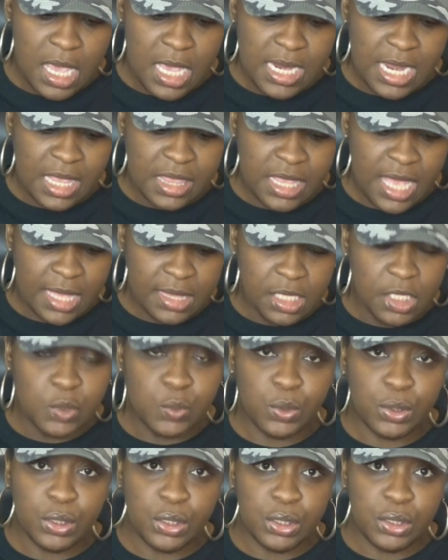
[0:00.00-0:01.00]
and I thought these
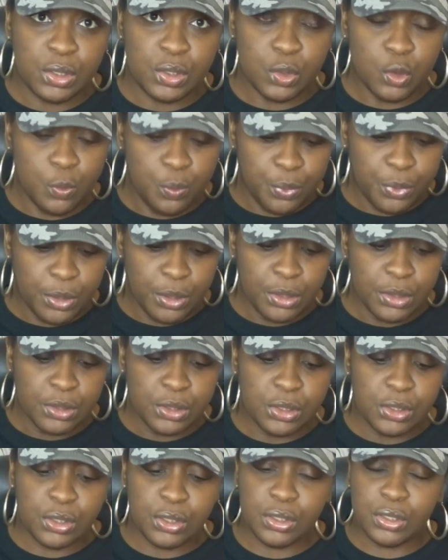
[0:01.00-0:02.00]
were super,
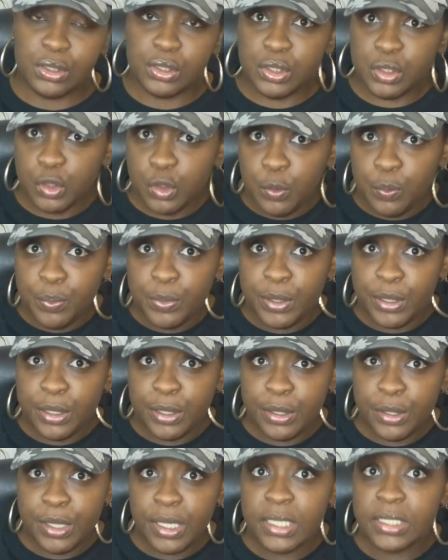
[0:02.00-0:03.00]
super
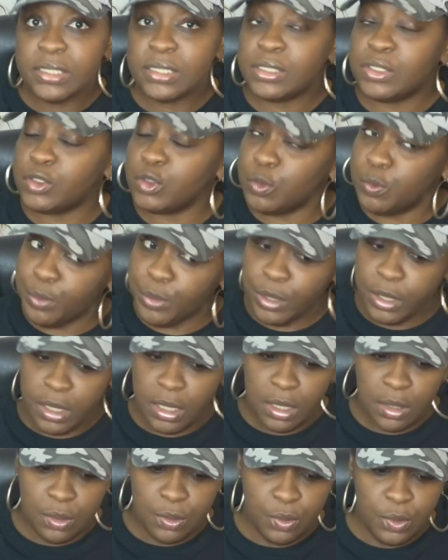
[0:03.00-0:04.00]
super, super
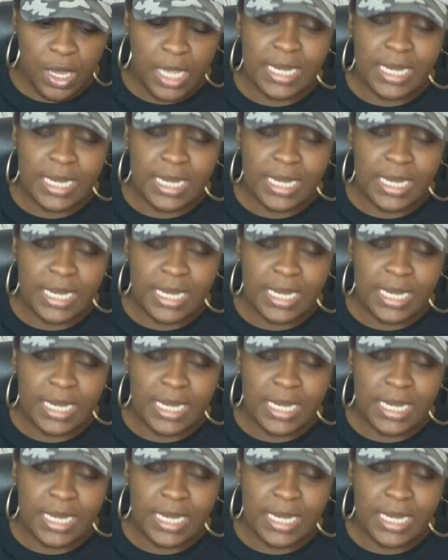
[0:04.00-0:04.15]
cute.